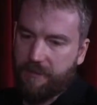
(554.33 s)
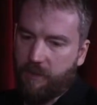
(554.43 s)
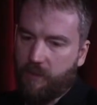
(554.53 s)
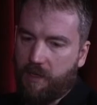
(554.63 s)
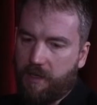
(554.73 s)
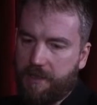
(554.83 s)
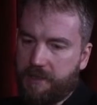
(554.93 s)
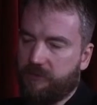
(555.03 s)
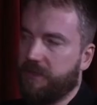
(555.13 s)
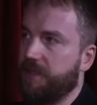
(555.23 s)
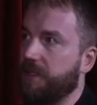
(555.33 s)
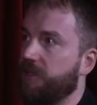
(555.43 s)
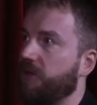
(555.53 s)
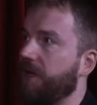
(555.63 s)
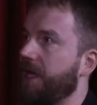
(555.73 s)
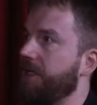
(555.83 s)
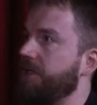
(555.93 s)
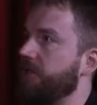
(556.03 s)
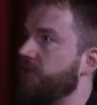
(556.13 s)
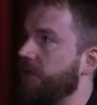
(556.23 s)
there were interesting
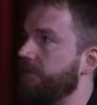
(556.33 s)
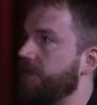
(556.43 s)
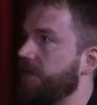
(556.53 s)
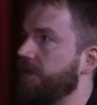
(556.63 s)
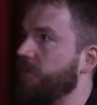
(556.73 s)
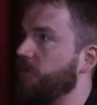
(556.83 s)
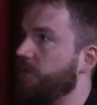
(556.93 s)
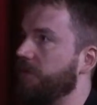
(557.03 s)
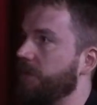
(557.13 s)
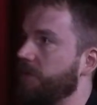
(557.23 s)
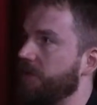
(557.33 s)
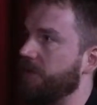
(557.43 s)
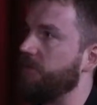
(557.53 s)
tonality shifts in the movie because